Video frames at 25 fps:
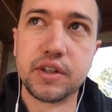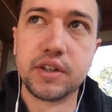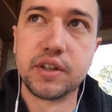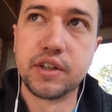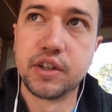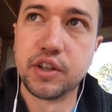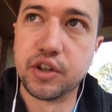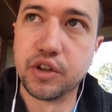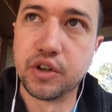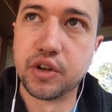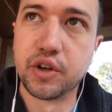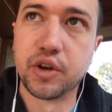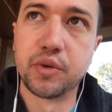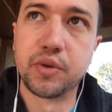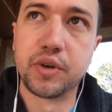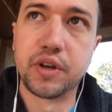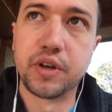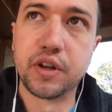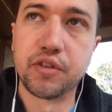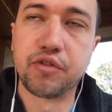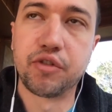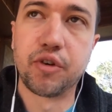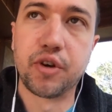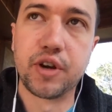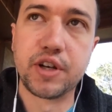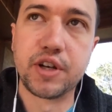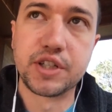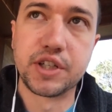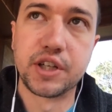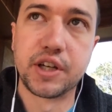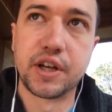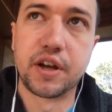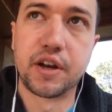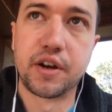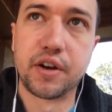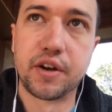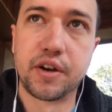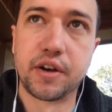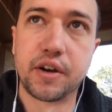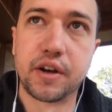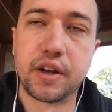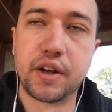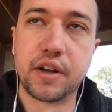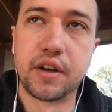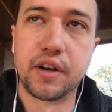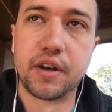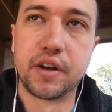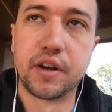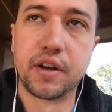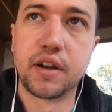differentiator
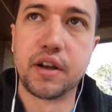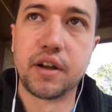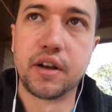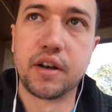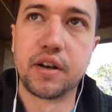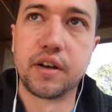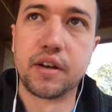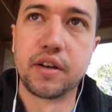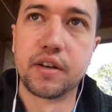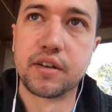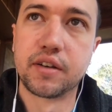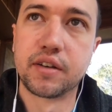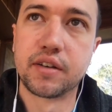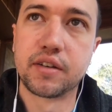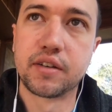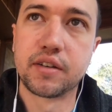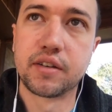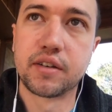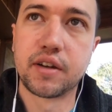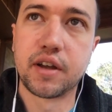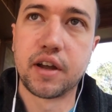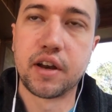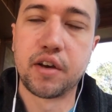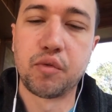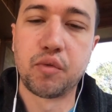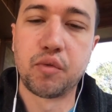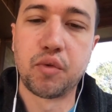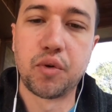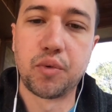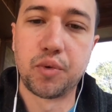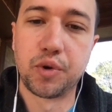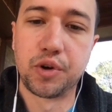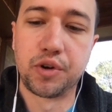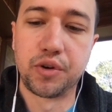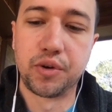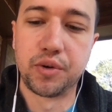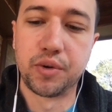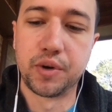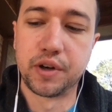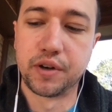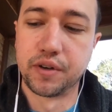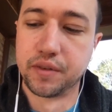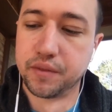and kind of what we're doing.